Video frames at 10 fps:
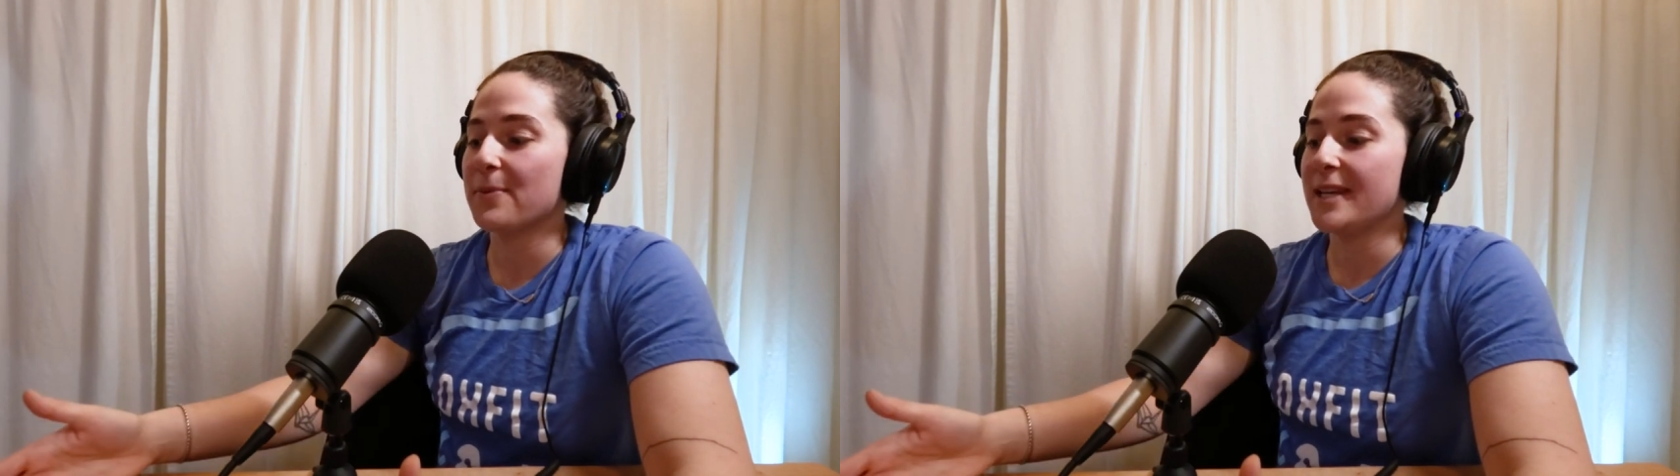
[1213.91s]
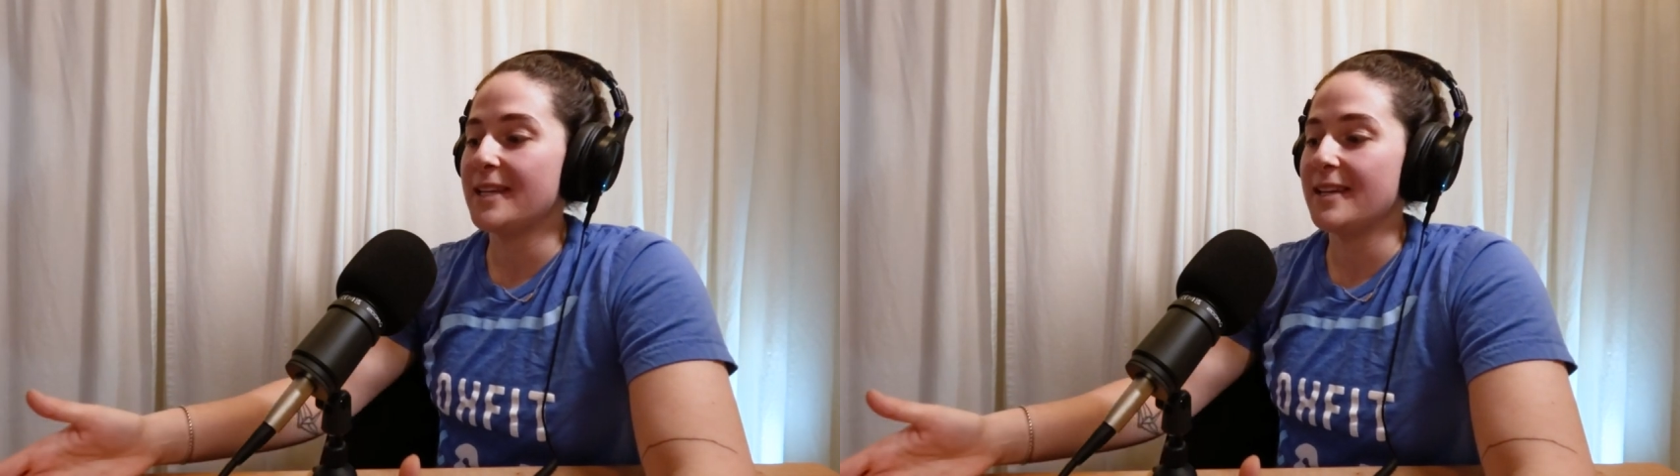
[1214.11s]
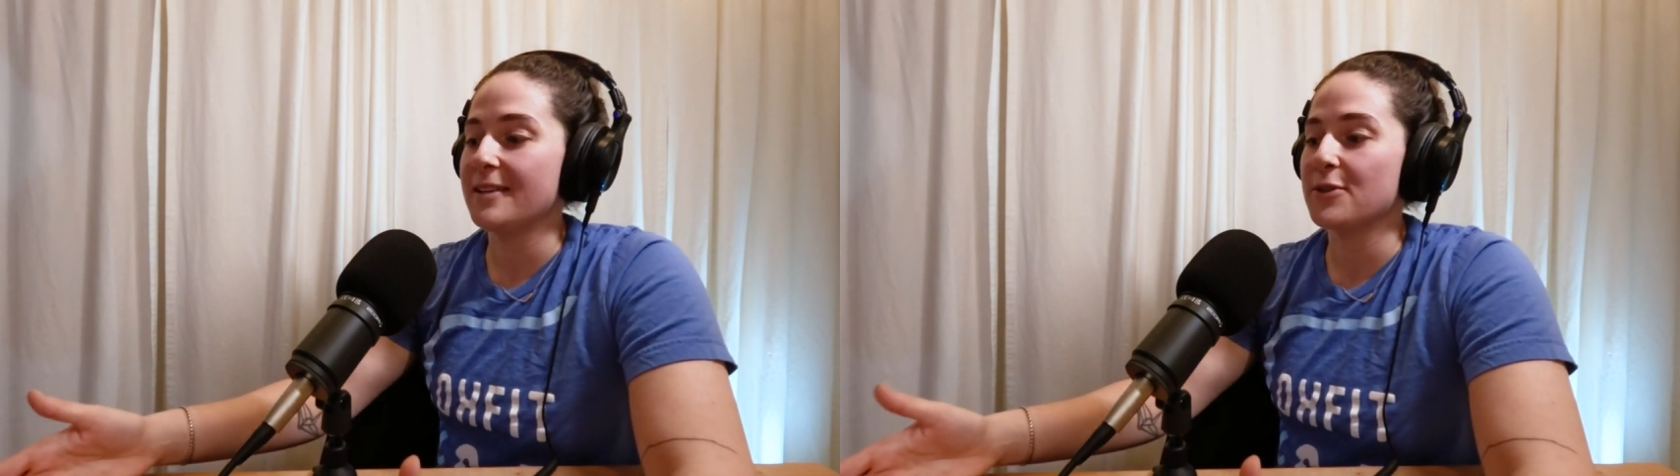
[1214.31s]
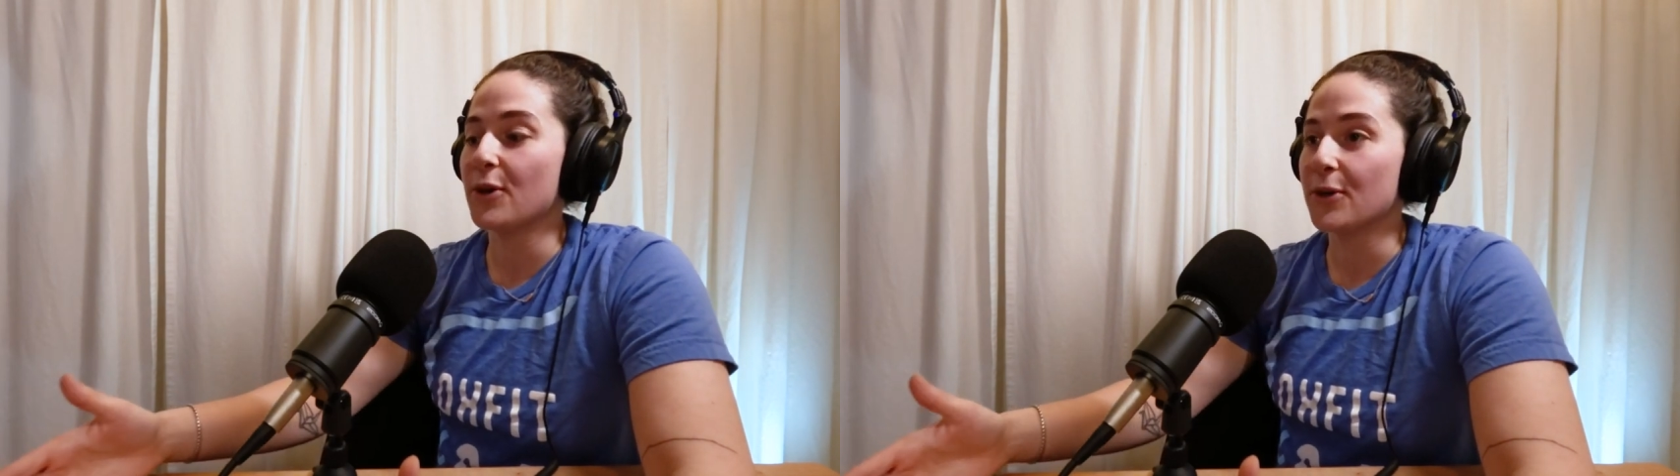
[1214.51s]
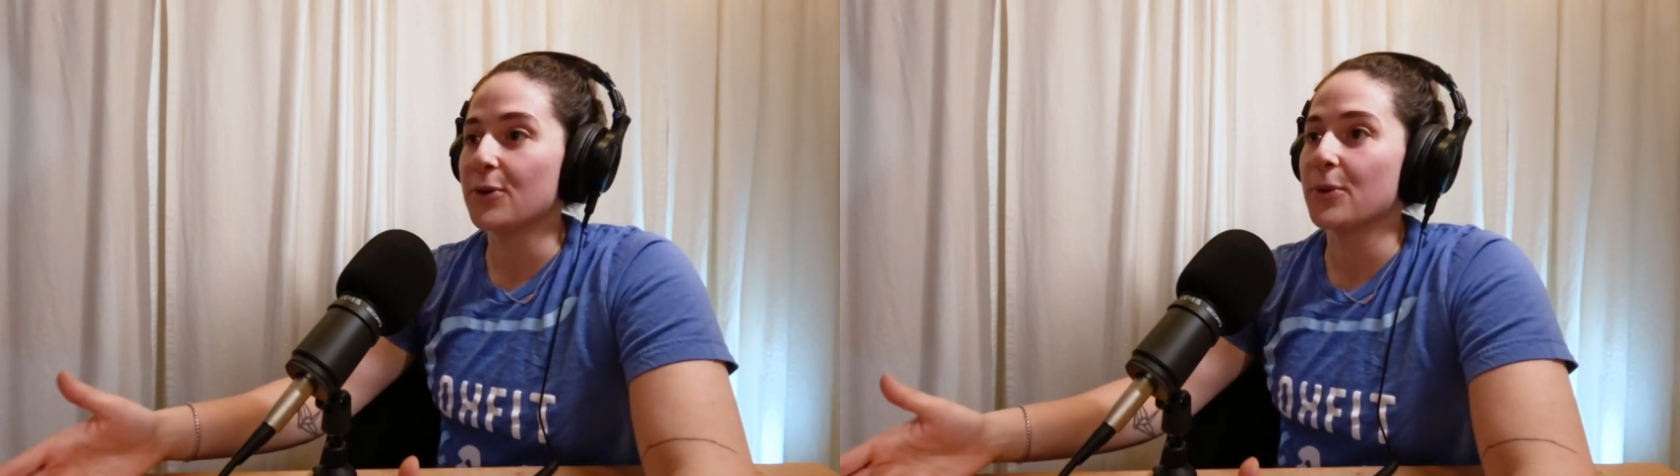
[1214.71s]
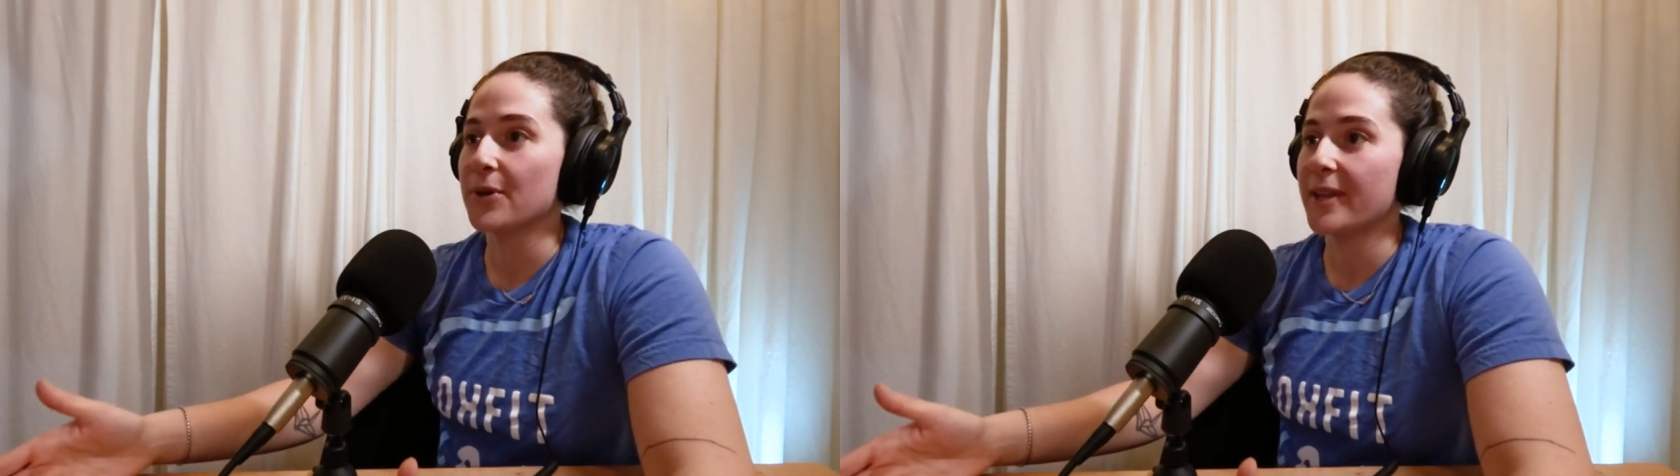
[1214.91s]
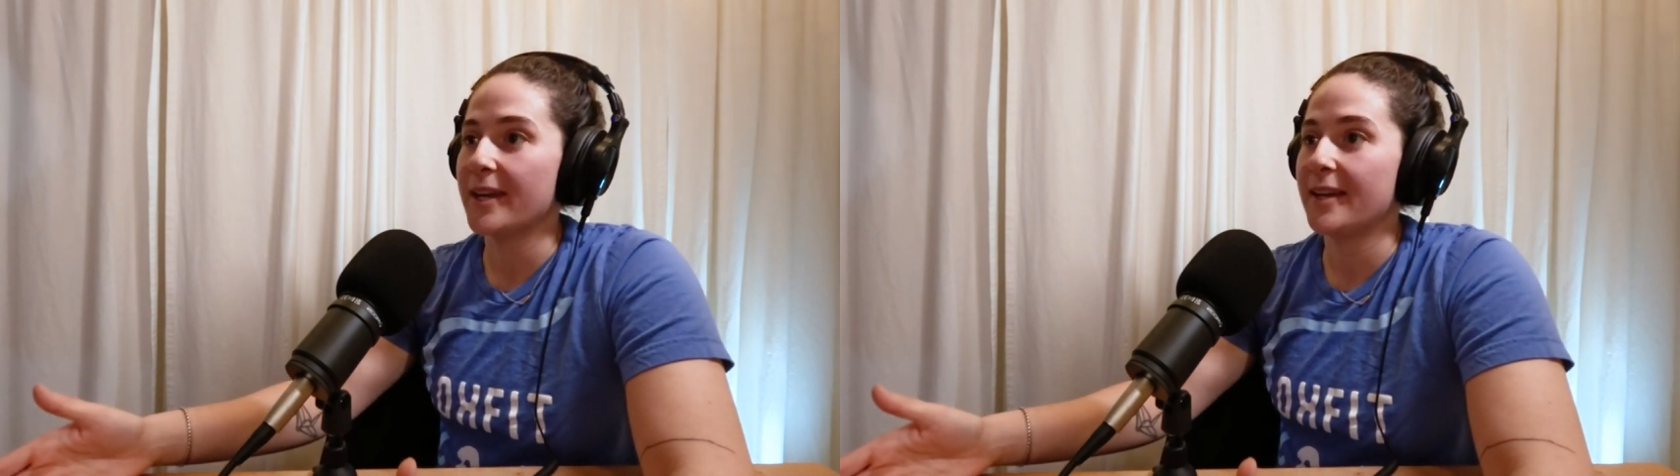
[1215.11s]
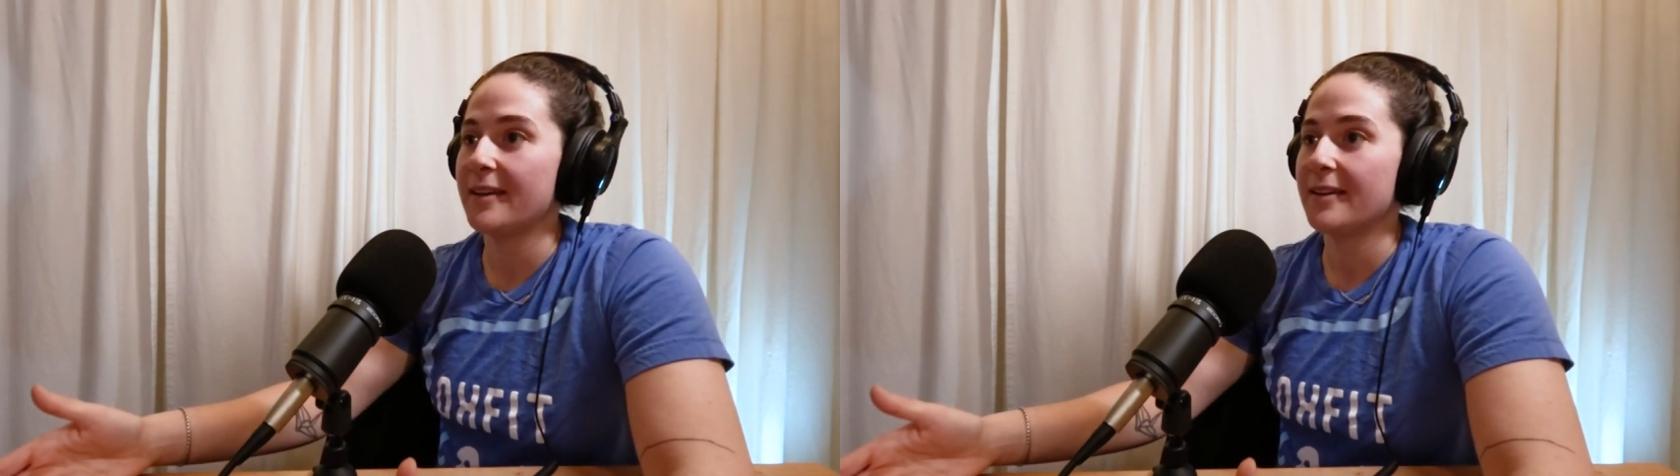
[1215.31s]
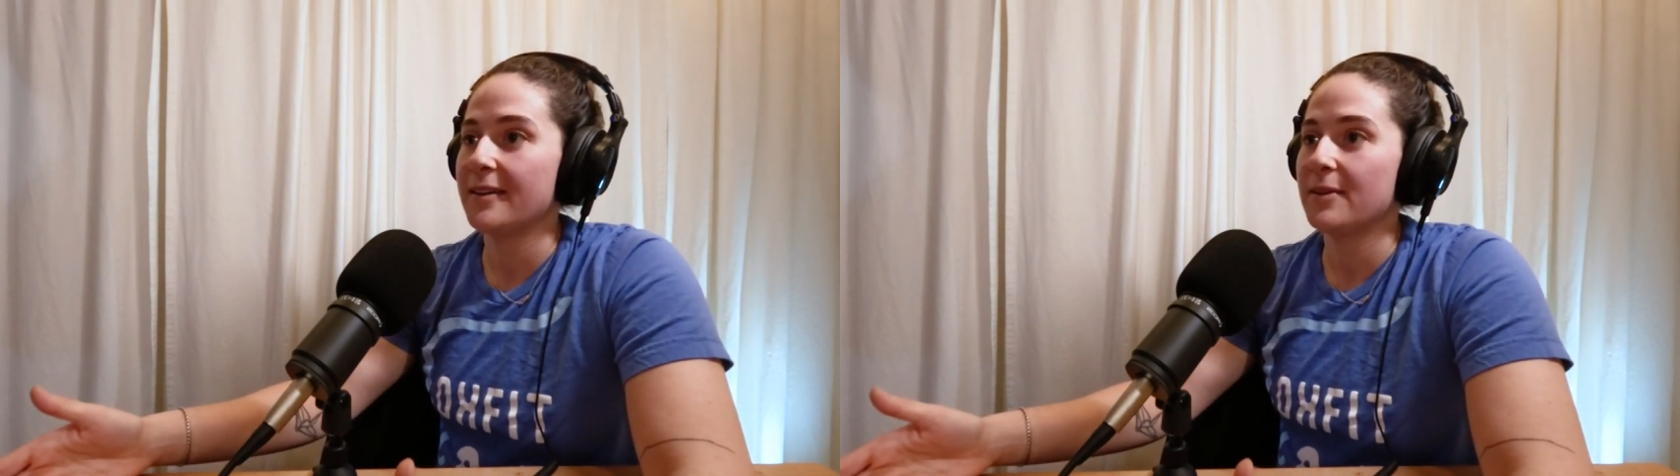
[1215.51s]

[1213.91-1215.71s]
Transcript: PTs are worth it